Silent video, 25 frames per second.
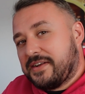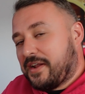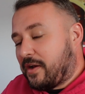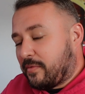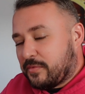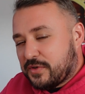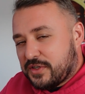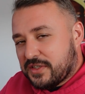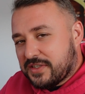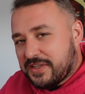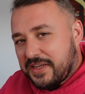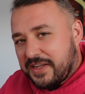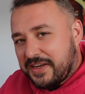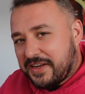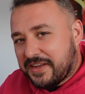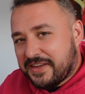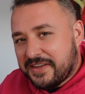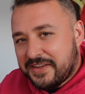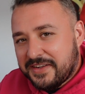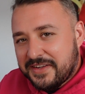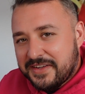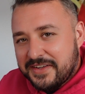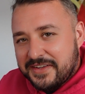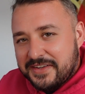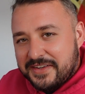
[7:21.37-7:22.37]
I'm just kidding.
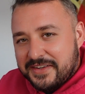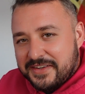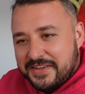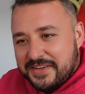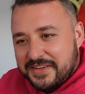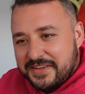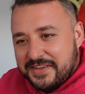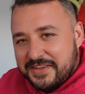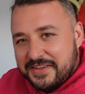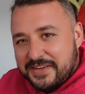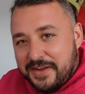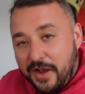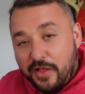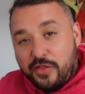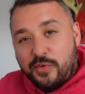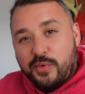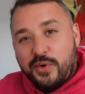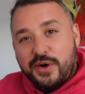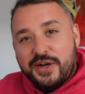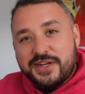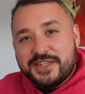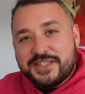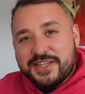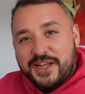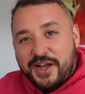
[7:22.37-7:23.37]

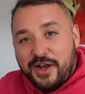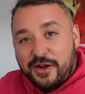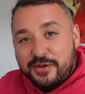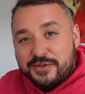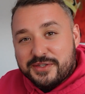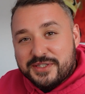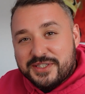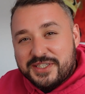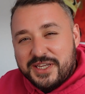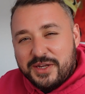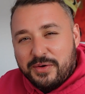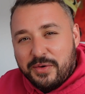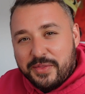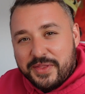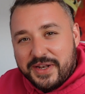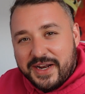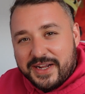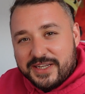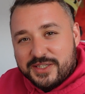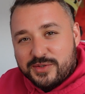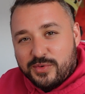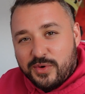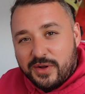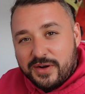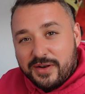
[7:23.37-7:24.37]
Otherwise, I'll see you on the
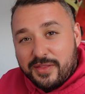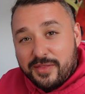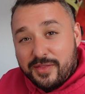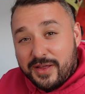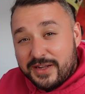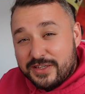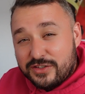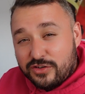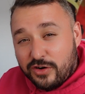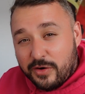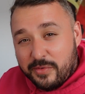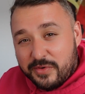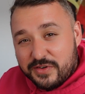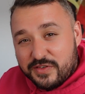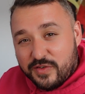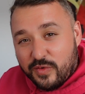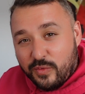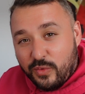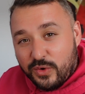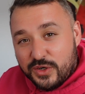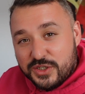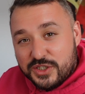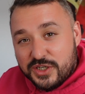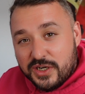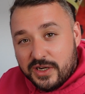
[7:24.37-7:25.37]
next one. Thanks very much for
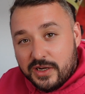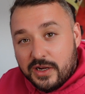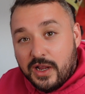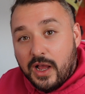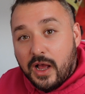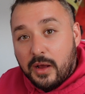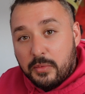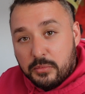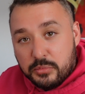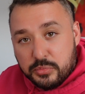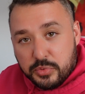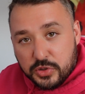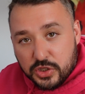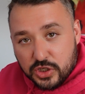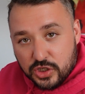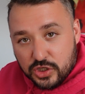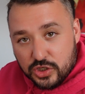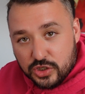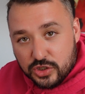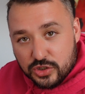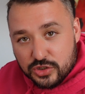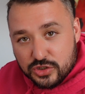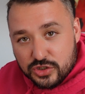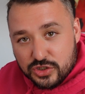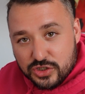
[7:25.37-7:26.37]
watching and
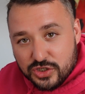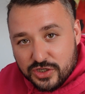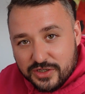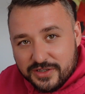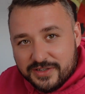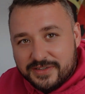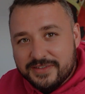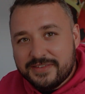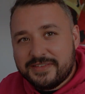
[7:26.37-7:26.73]
peace.